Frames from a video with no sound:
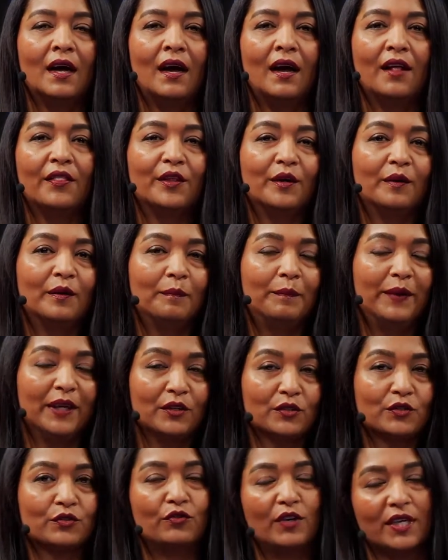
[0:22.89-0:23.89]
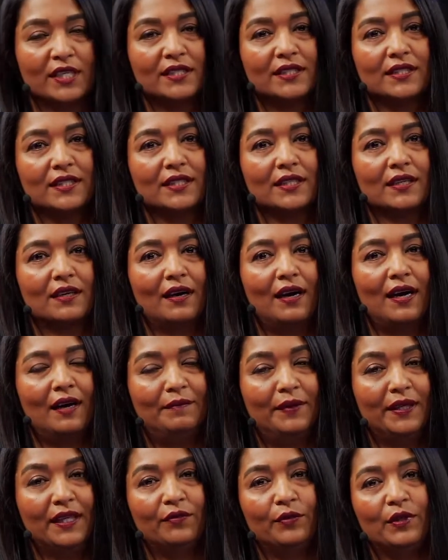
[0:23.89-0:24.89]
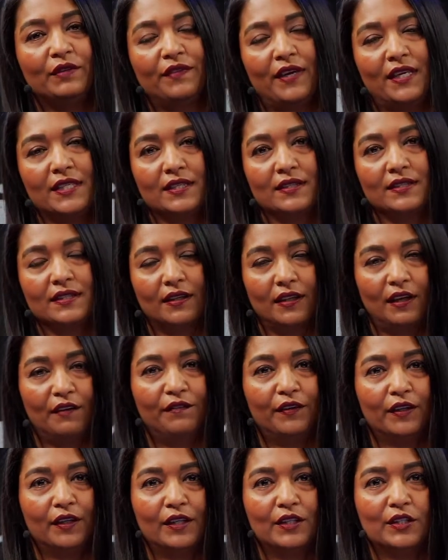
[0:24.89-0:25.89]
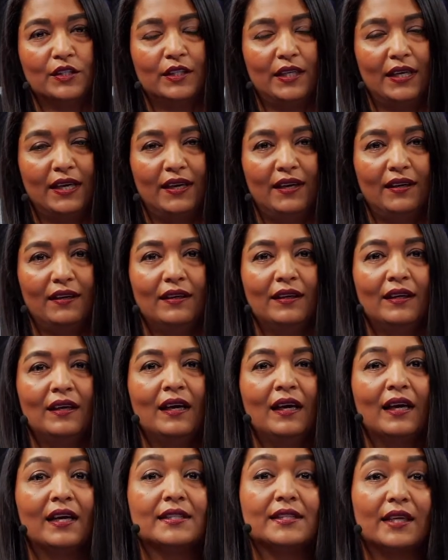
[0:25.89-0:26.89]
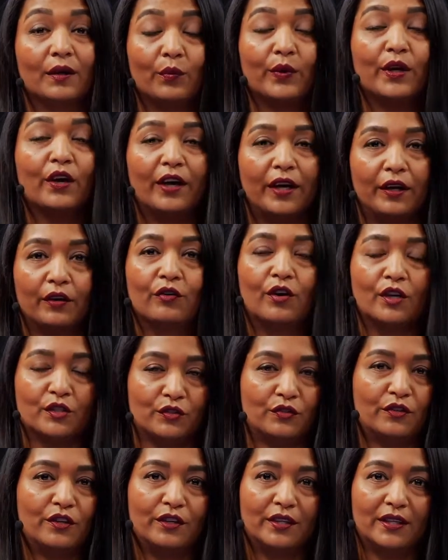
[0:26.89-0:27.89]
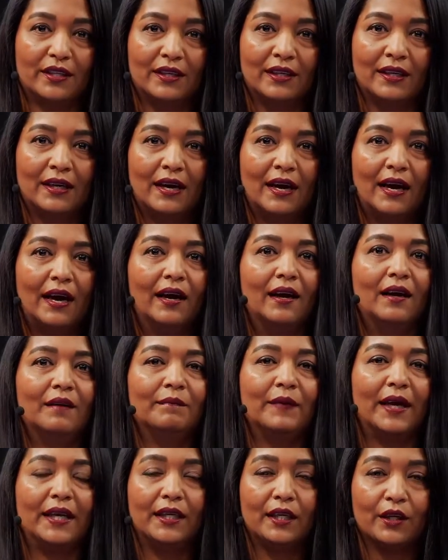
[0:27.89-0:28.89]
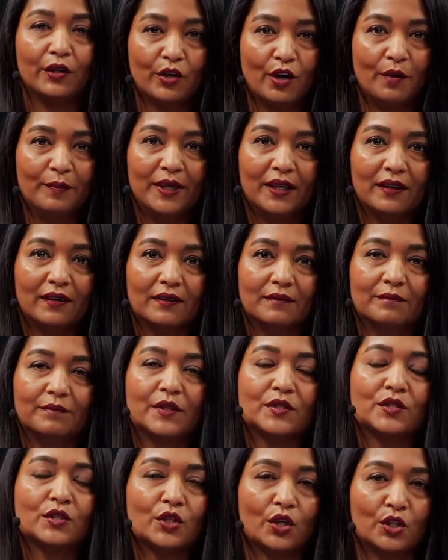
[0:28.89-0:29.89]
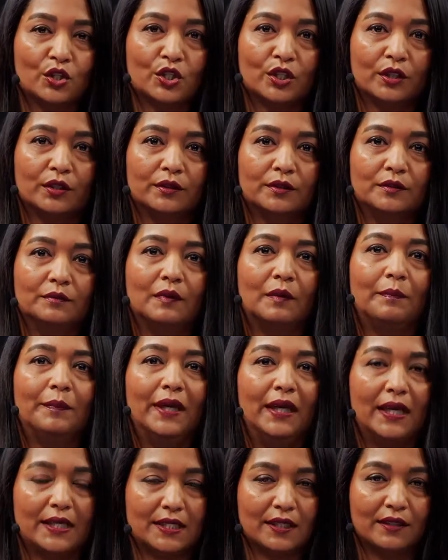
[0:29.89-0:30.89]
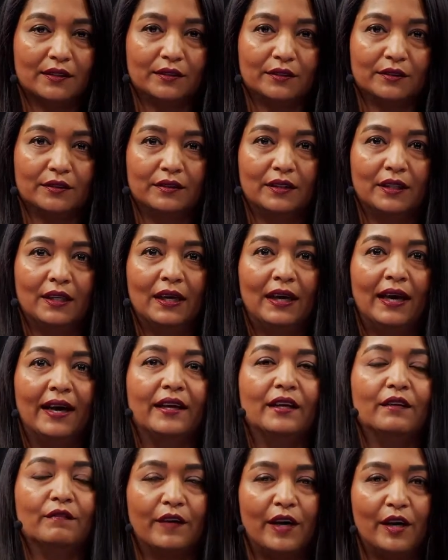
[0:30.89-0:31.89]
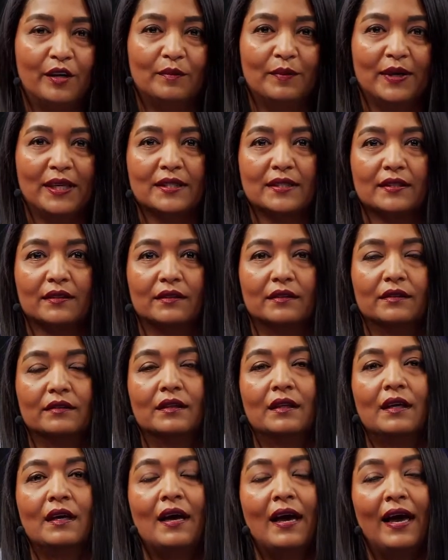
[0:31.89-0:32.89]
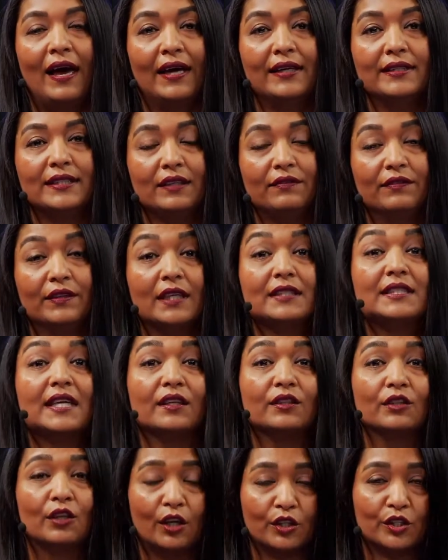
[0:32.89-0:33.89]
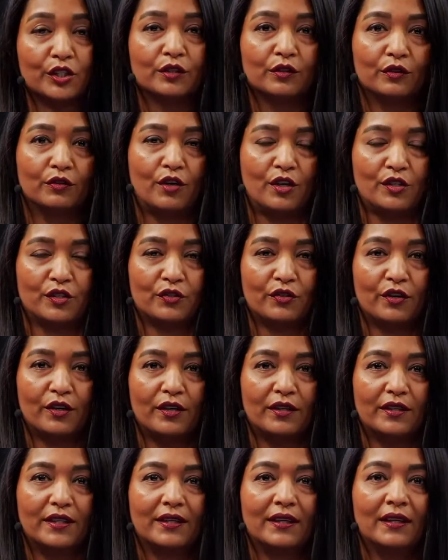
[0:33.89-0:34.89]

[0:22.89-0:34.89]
The biggest risk I believe we face in South Africa today is that we are at a crossroad. An economic, a social, a political, an environmental, and even a technological crossroad.